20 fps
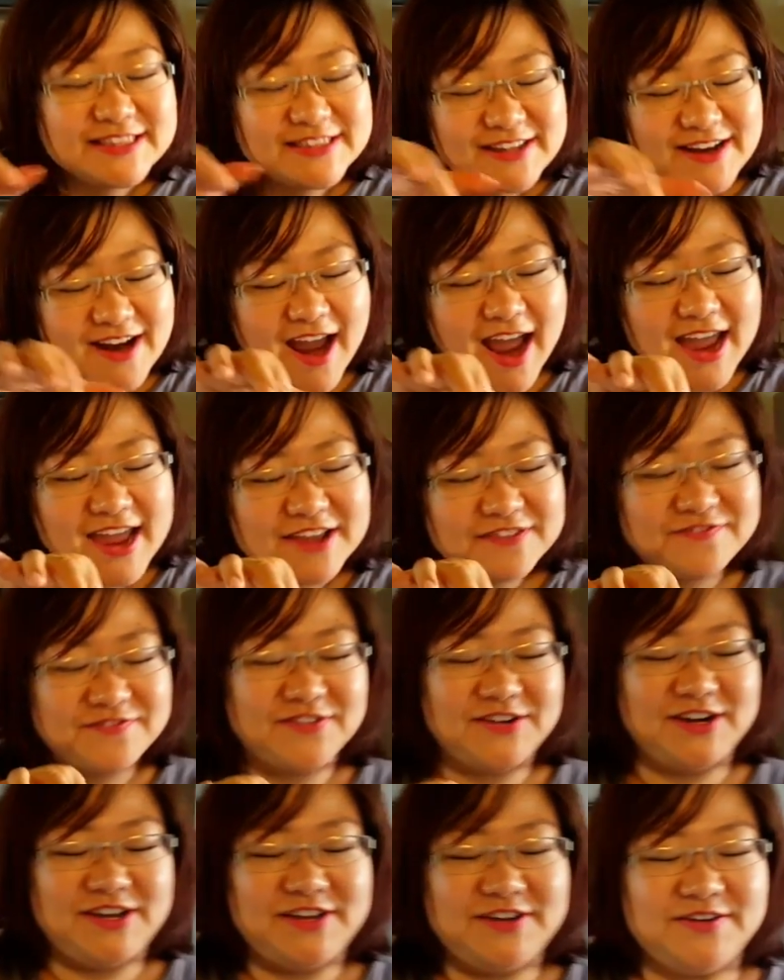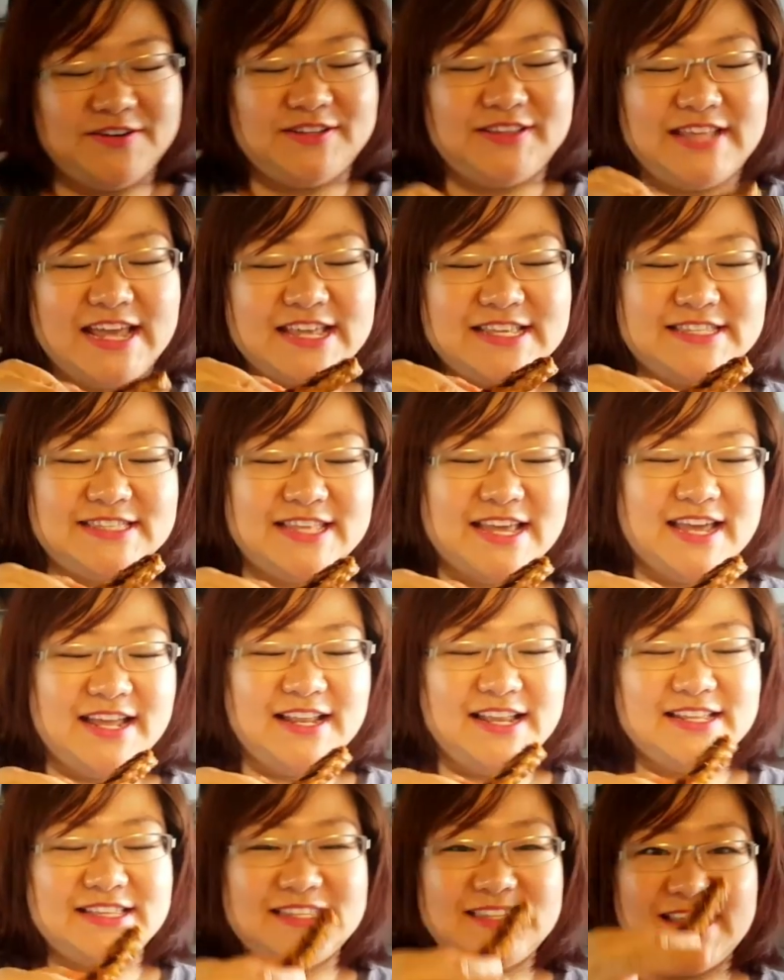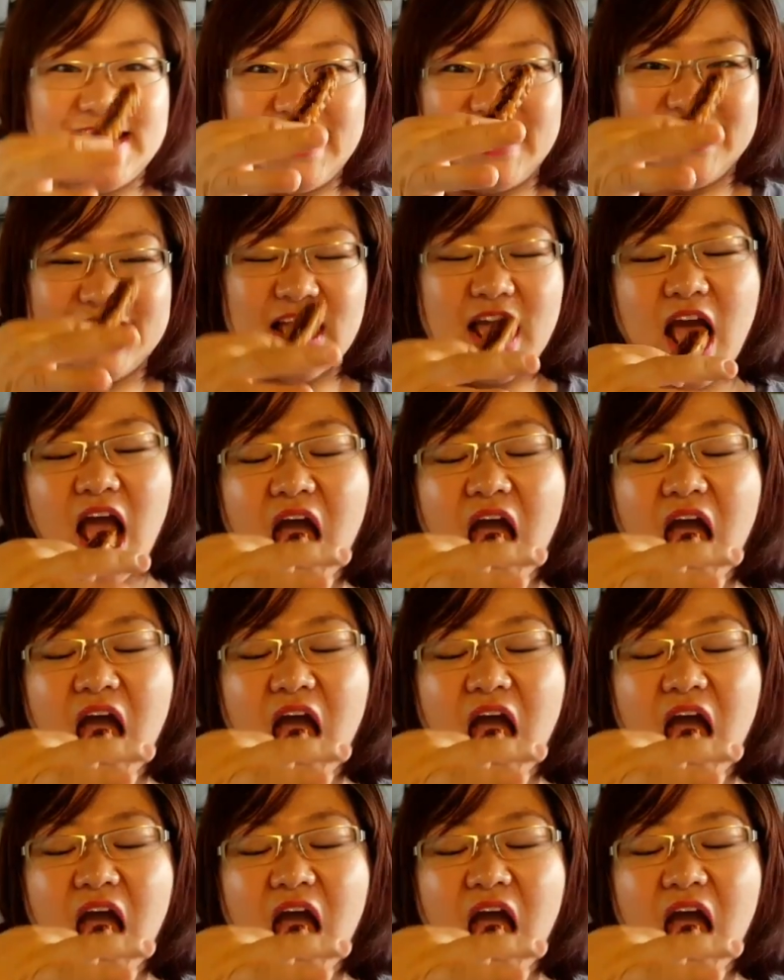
to try it for you. Taste it. Let's see.